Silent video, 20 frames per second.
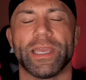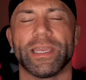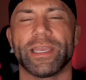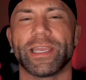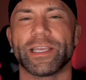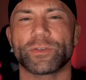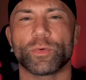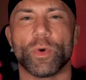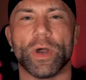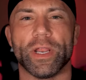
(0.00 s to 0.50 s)
And
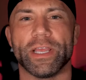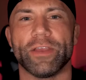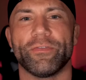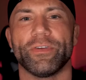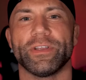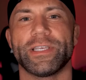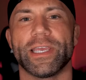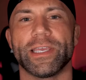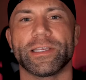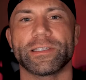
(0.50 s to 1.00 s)
guess what? If
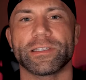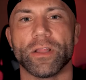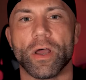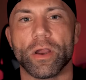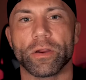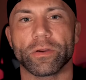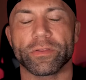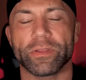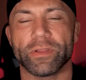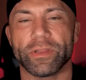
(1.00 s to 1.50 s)
it takes
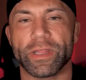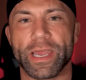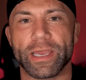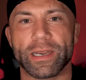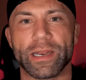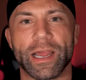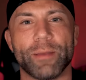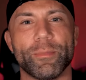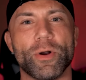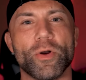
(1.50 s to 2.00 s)
longer than
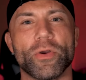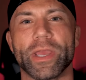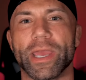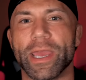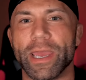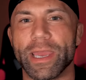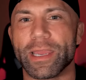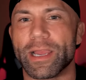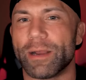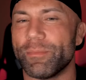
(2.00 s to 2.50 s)
that, I'm
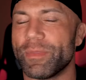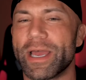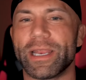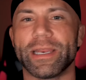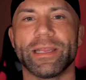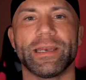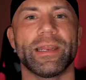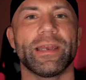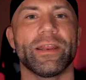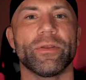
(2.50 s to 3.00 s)
okay. I'm not
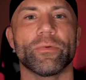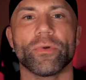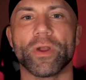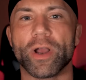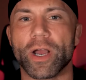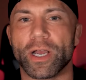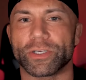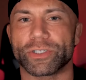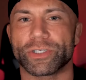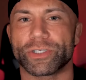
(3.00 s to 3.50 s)
in any
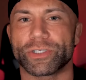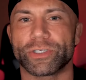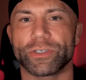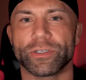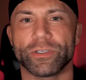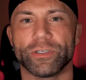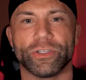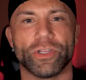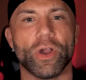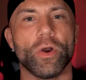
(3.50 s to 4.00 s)
rush.
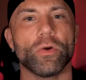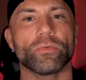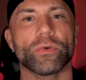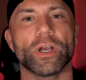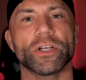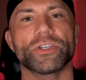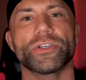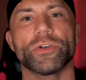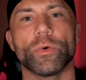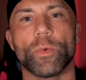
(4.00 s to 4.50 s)
Don't
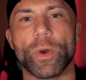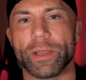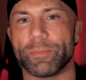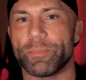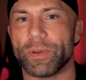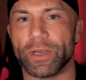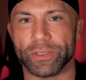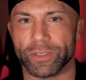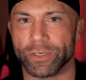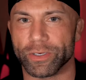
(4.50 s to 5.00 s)
rush your white
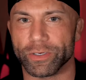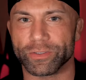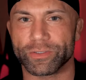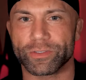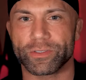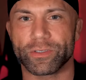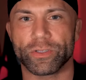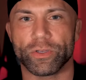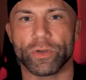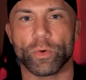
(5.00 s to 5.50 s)
belt years.